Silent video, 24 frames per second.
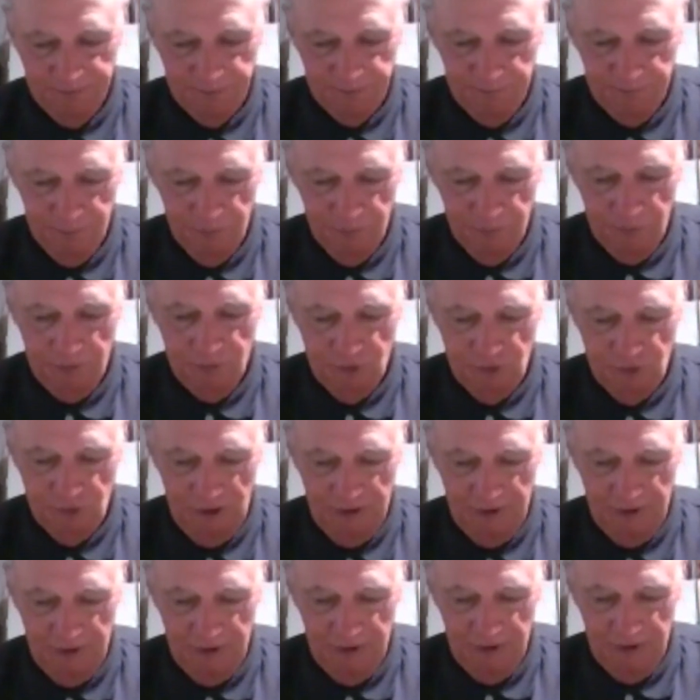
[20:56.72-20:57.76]
brother
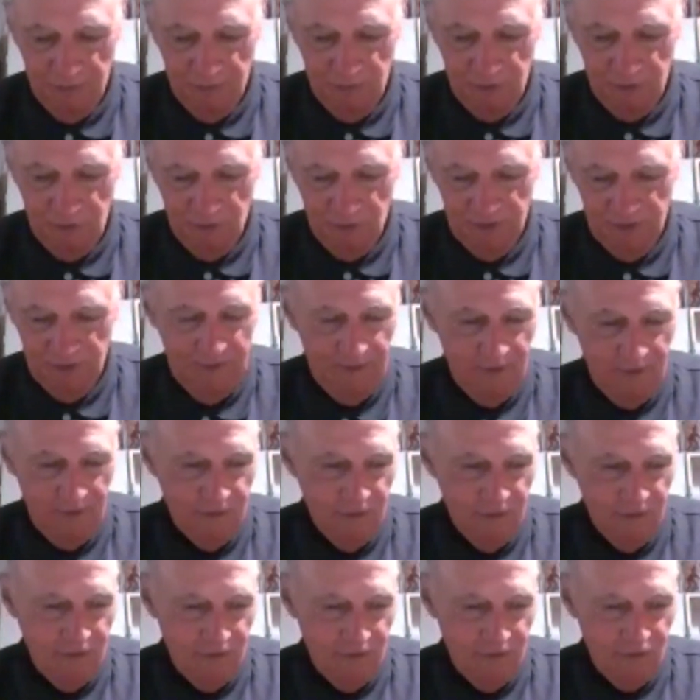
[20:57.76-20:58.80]
Johnny, and we talked about
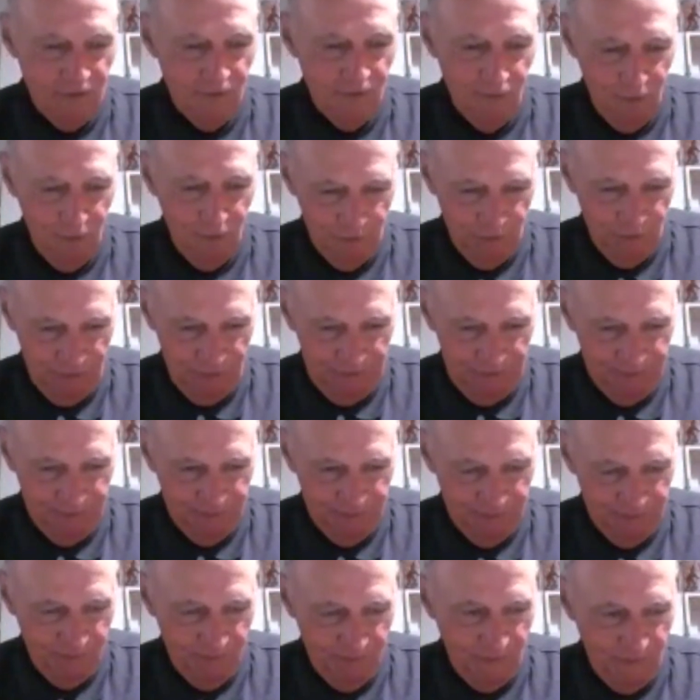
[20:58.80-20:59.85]
sister Audrey.
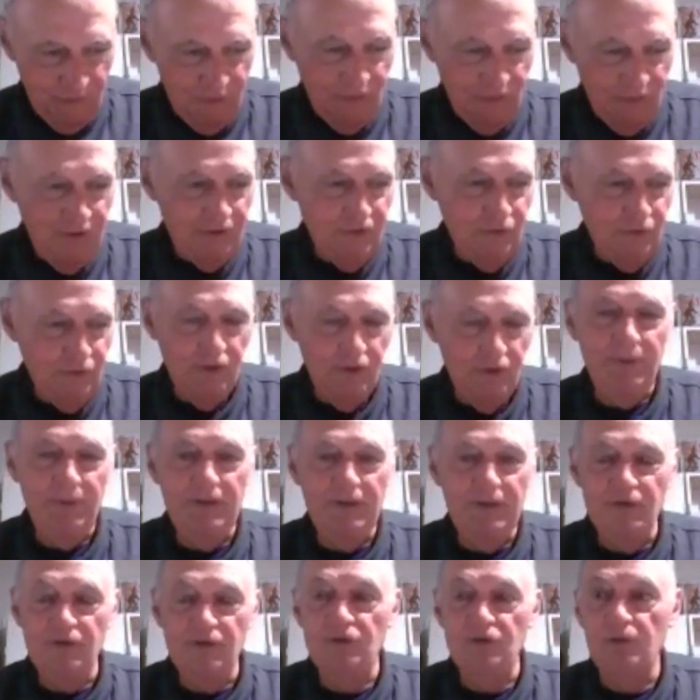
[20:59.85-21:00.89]
So let's talk
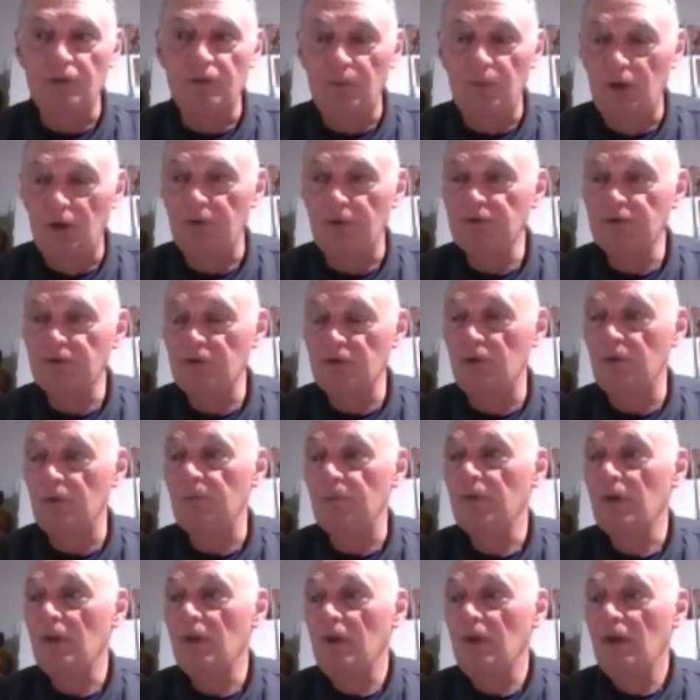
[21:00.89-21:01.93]
about sister Margaret. So
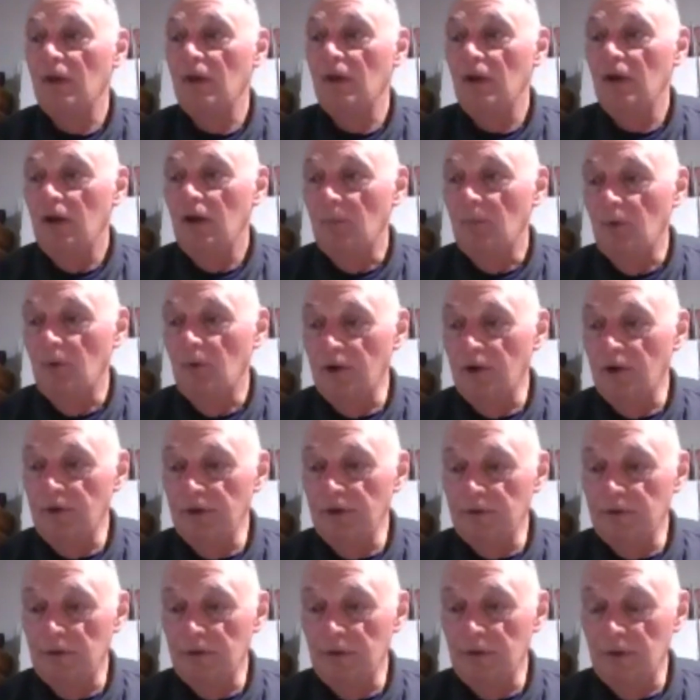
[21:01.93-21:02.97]

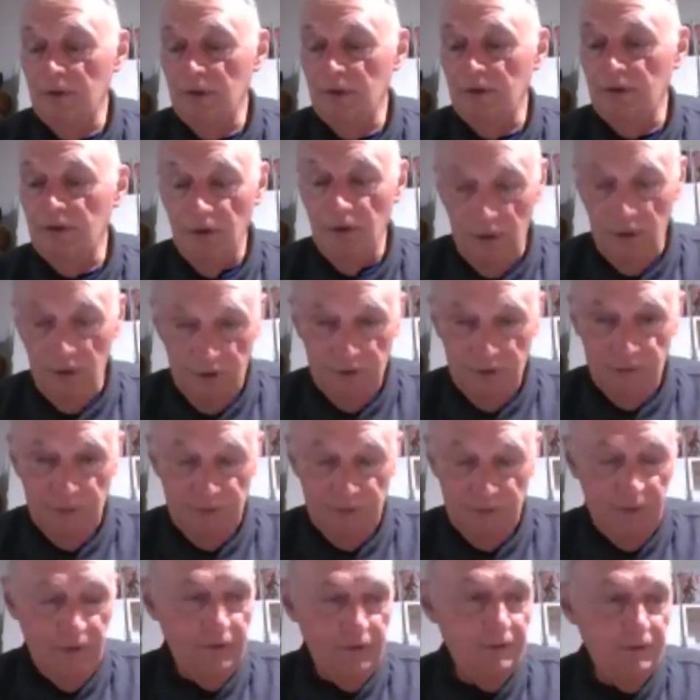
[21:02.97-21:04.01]
Margaret and her
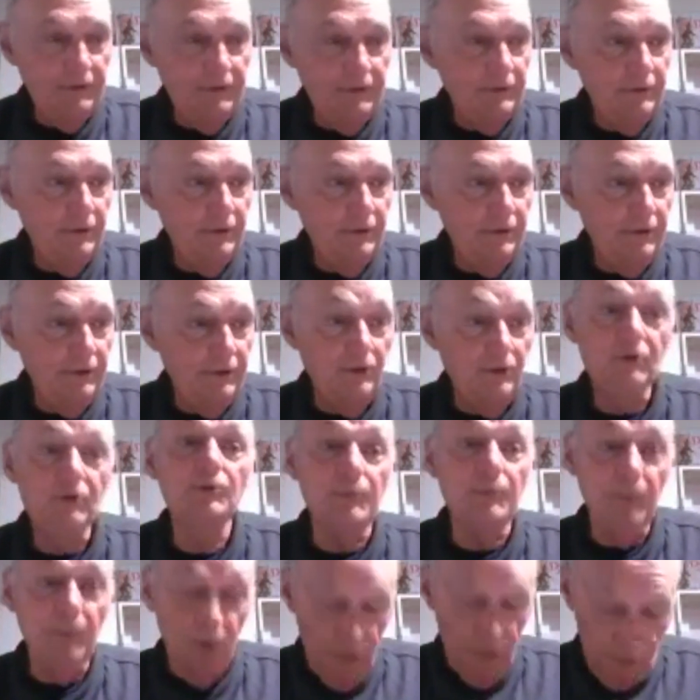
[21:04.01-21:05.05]
husband
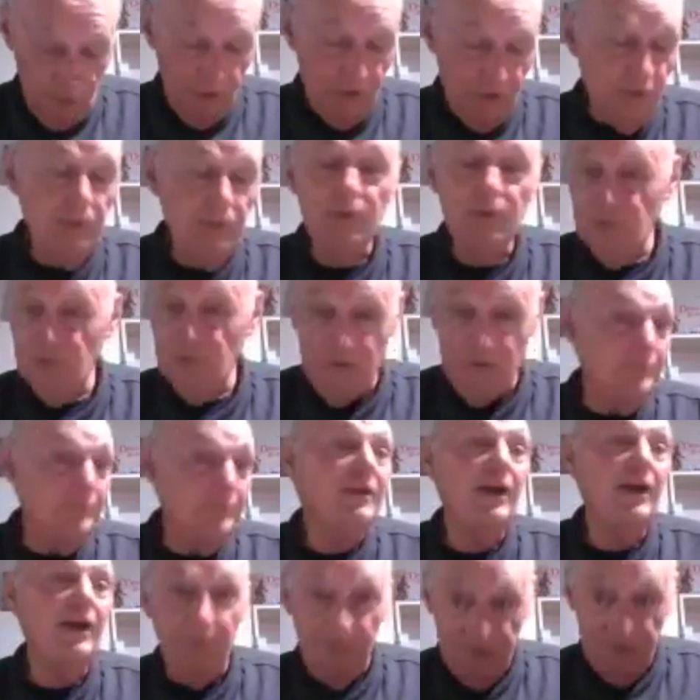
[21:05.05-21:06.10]
was
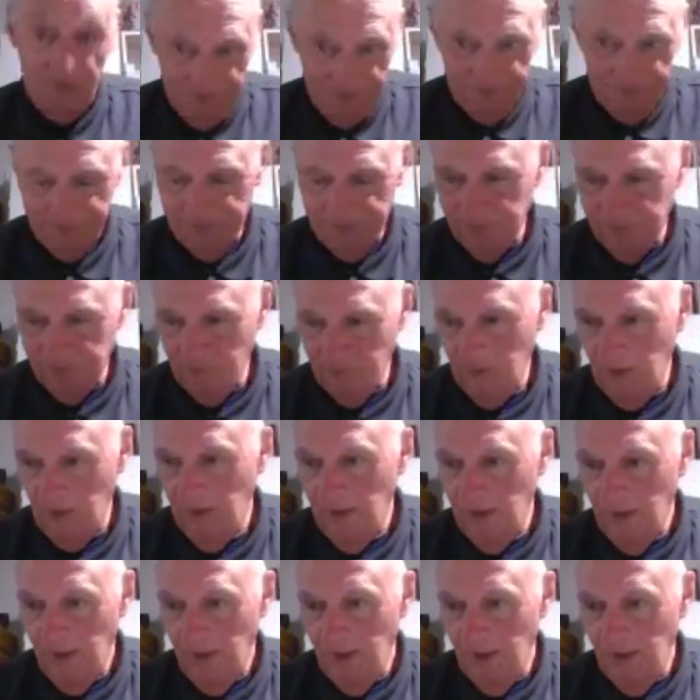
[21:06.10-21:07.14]
Tommy,
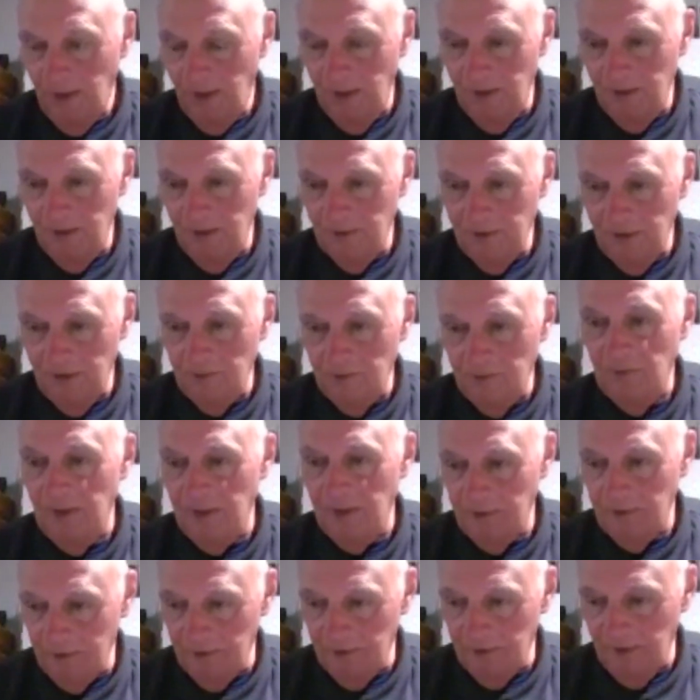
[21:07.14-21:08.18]
and they
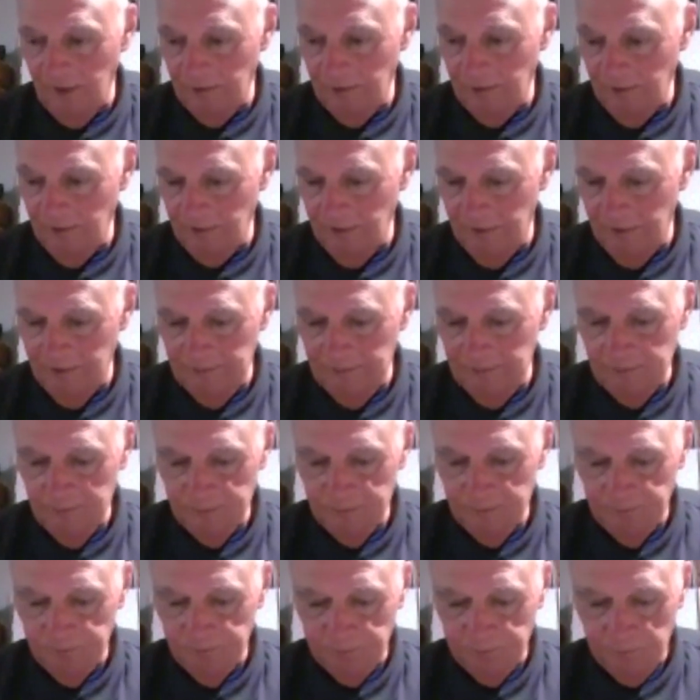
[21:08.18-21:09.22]
met at
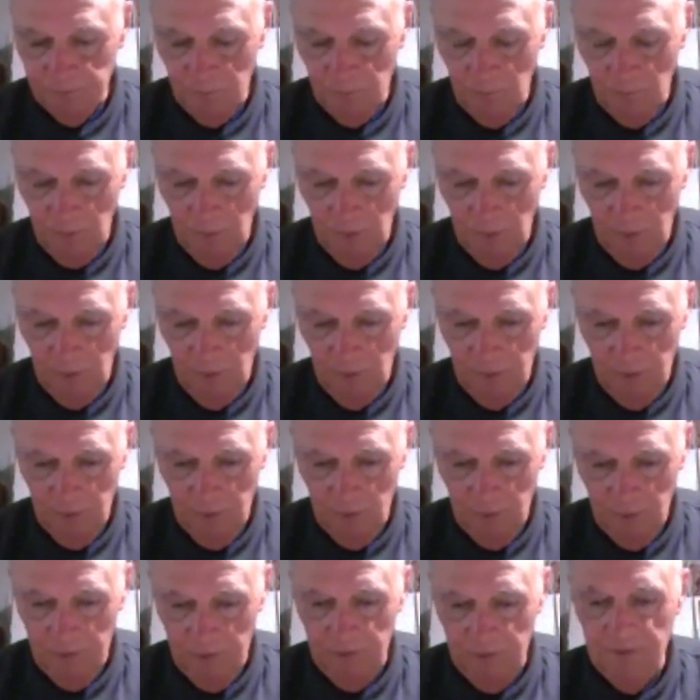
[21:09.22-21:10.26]

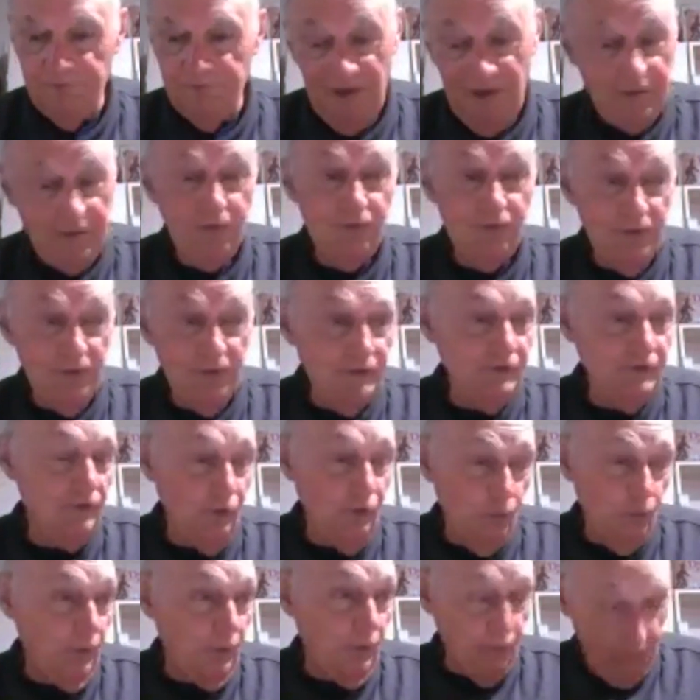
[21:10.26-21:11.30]
one of the factories in
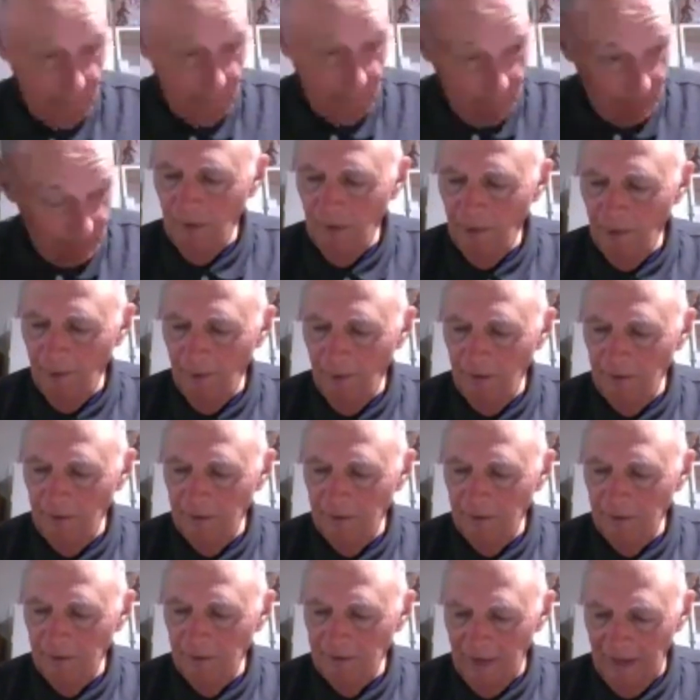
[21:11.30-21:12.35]
Hoboken.
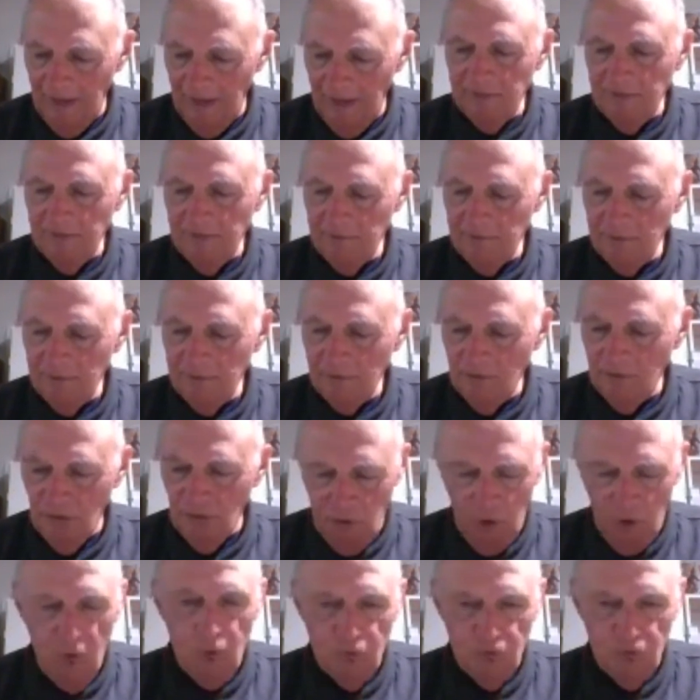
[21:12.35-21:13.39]
That
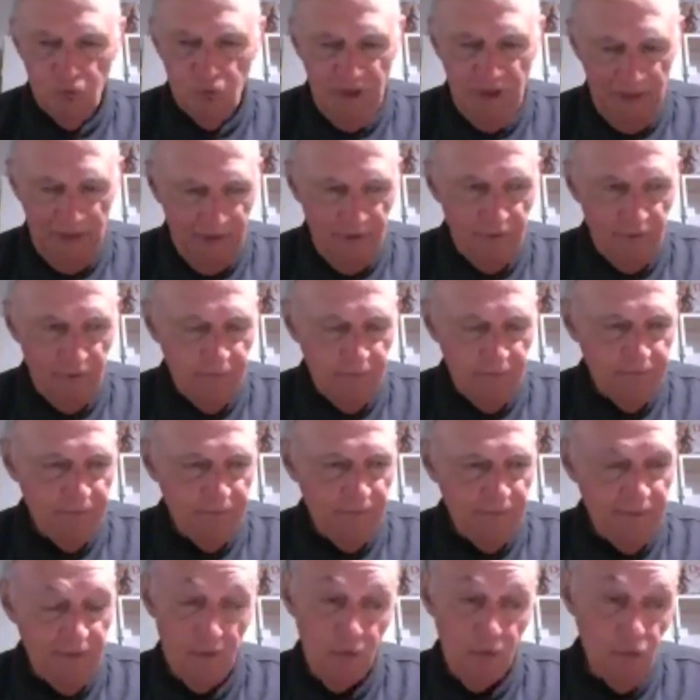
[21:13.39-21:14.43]
closed down,
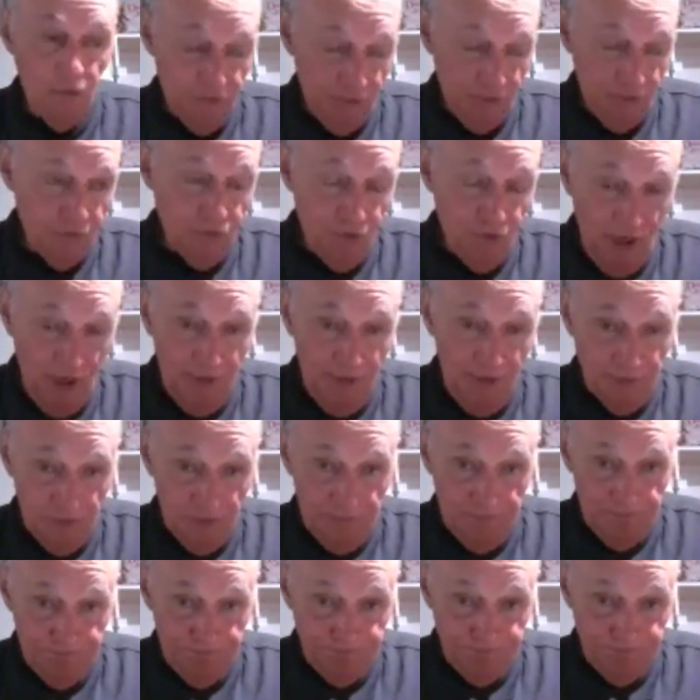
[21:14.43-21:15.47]
and they lost their
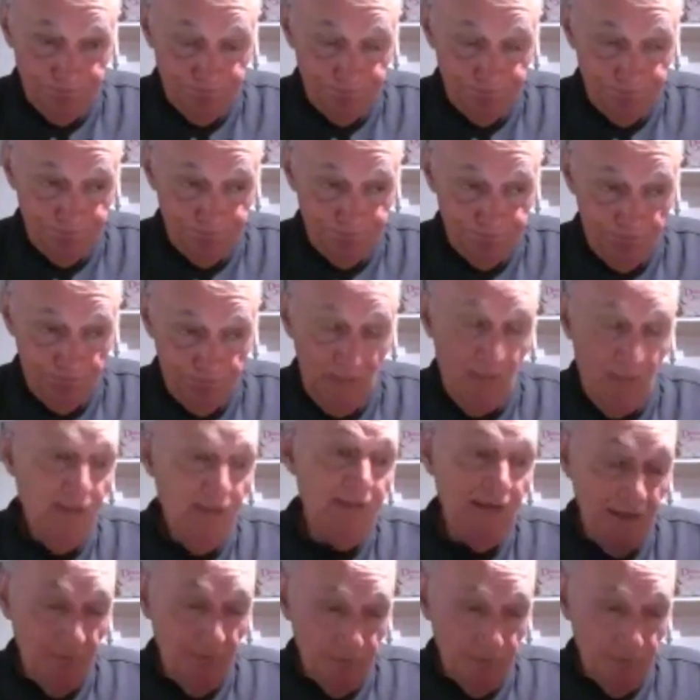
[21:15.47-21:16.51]
jobs.
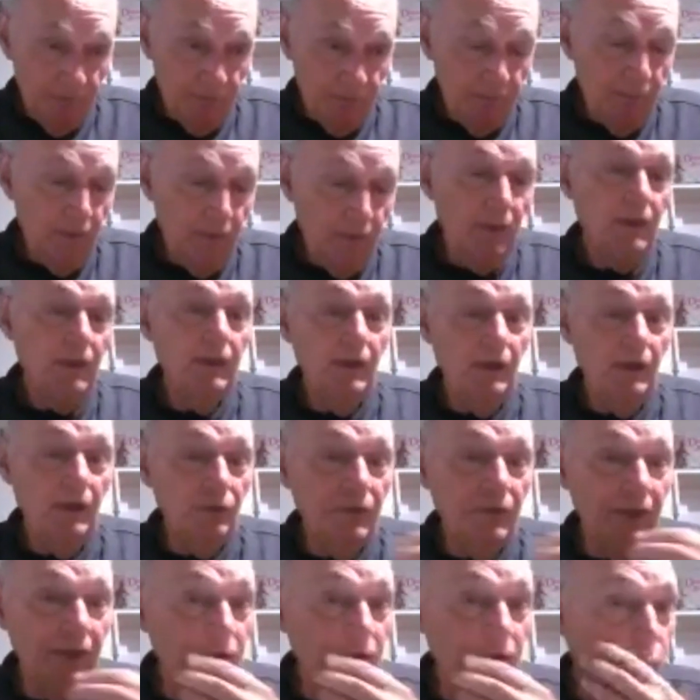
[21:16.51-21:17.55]
Now,
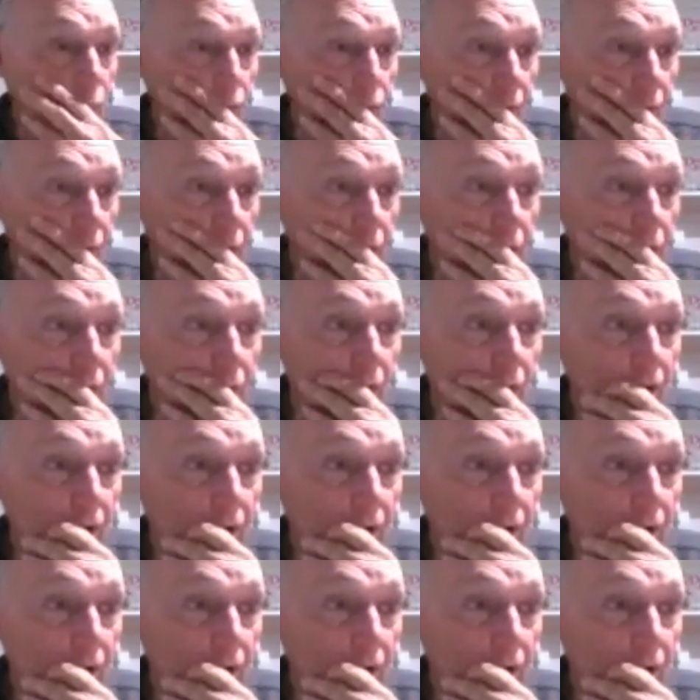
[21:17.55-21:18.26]
they were,